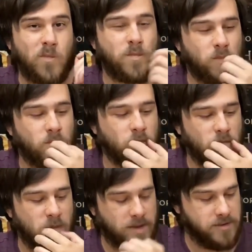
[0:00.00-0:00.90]

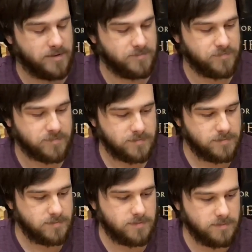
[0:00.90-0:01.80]

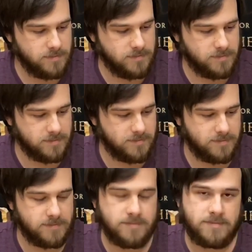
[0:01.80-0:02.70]

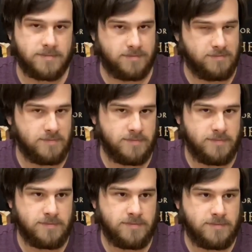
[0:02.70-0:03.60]

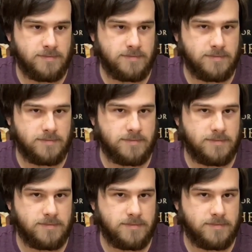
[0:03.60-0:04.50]

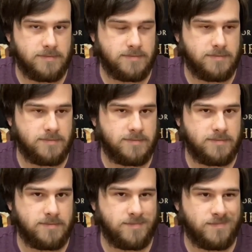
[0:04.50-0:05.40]

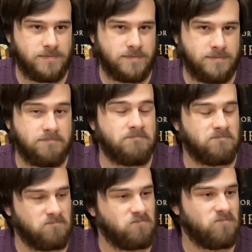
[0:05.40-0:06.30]

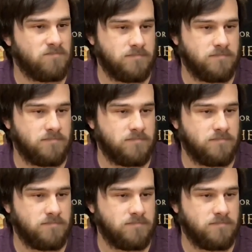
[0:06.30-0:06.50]
[no speech]